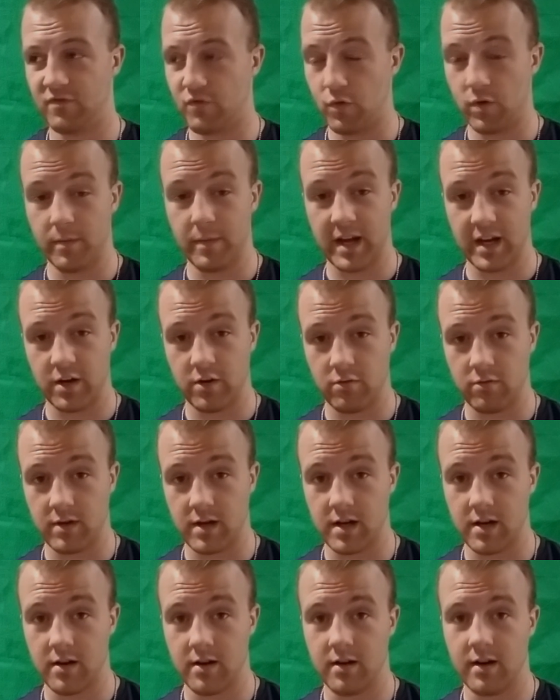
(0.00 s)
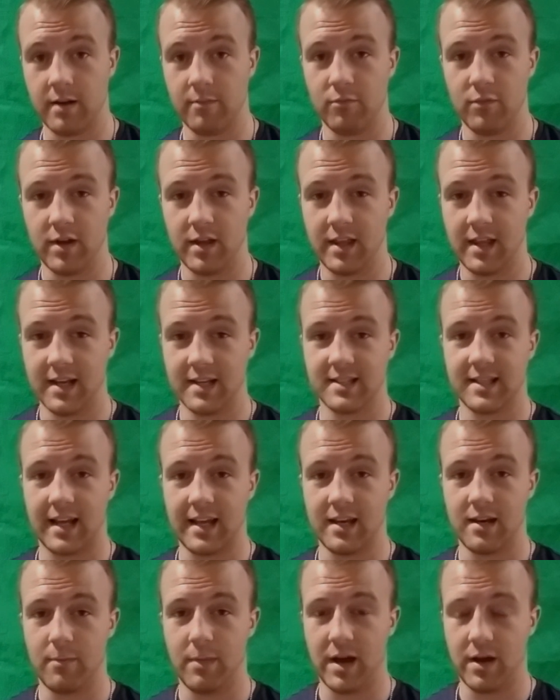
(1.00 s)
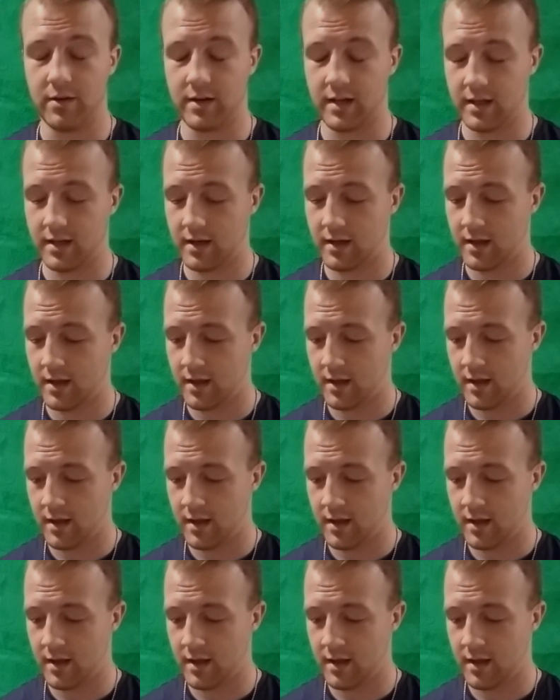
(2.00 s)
for my career. I'm really excited about it.